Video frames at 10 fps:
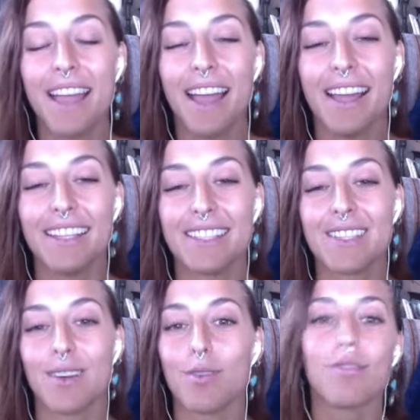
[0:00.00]
And
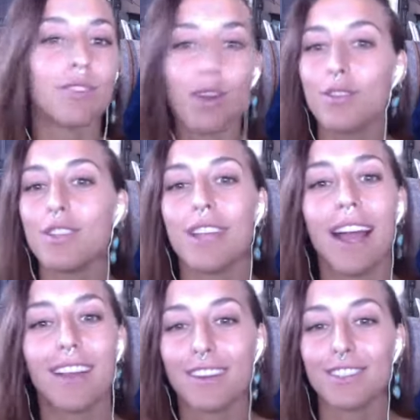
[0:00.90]
so go do
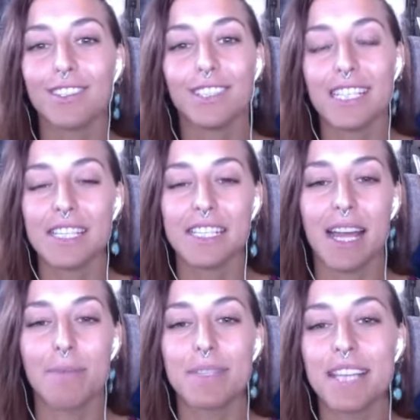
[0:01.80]
that. Go do these
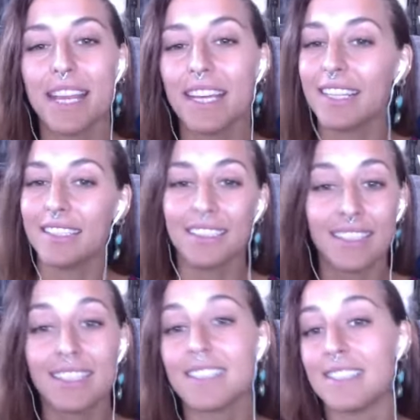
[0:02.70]
steps.
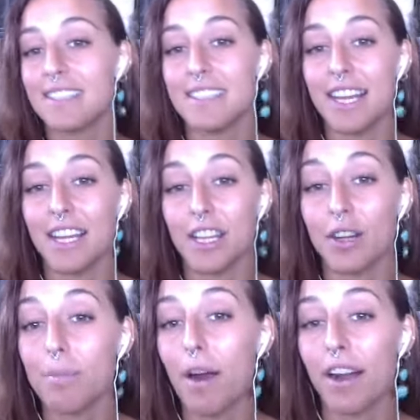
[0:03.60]
Take your
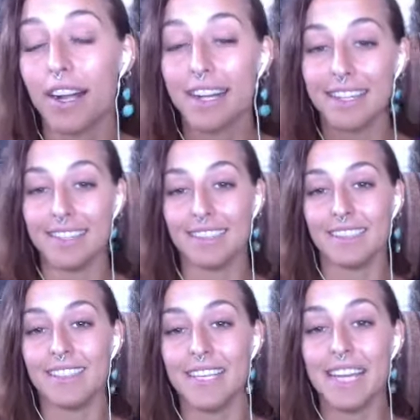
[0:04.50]
part in
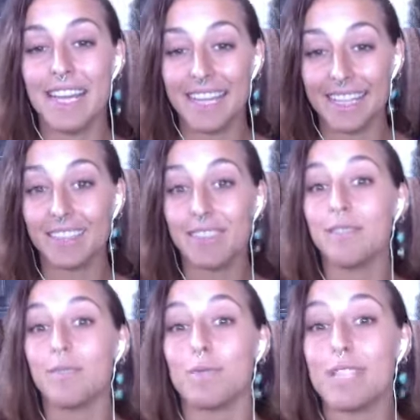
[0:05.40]

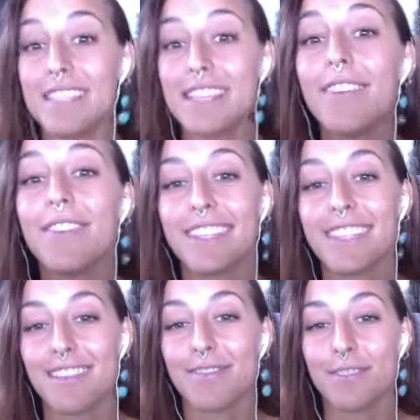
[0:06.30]
receiving this
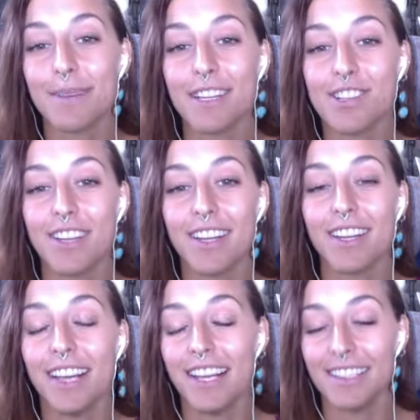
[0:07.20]
information
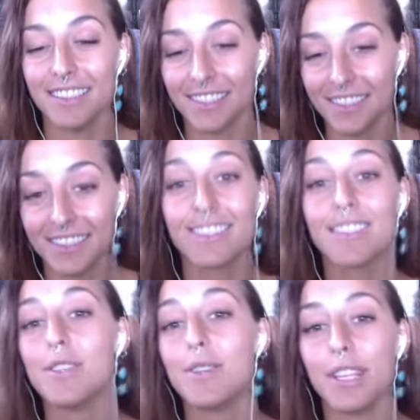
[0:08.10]
and
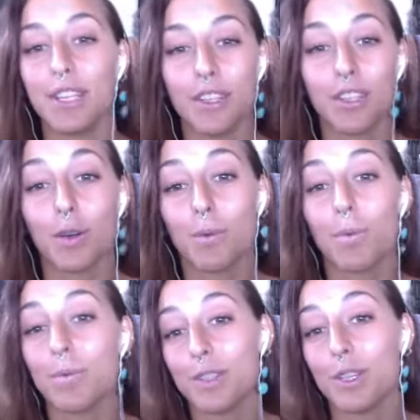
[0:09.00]
doing
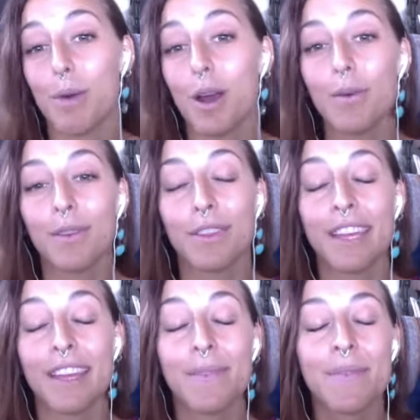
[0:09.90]
your part with
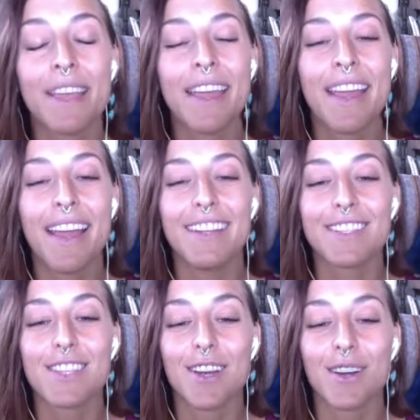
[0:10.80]
it. And
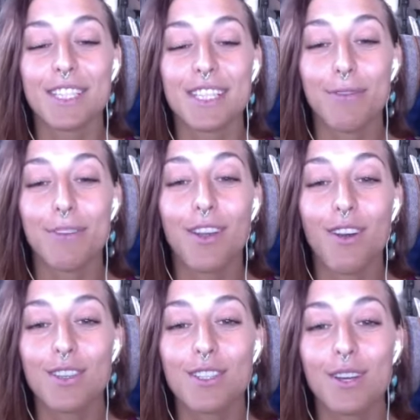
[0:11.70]
so Steffani
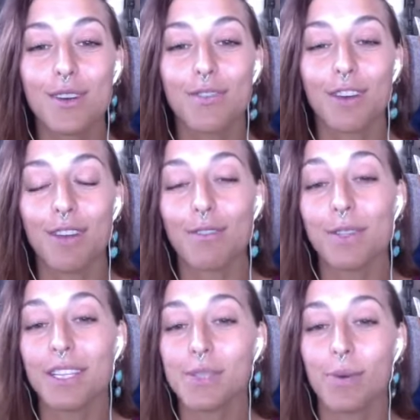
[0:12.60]
also, for everyone
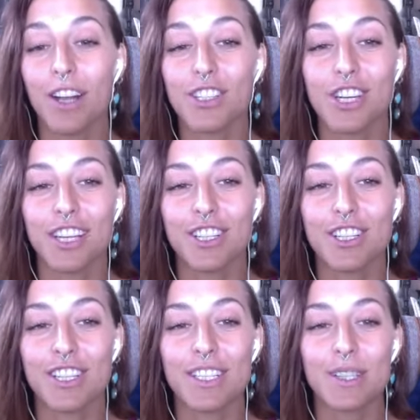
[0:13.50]
that's watching,
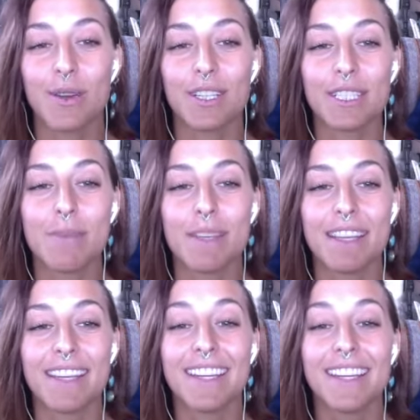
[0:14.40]
she's going to be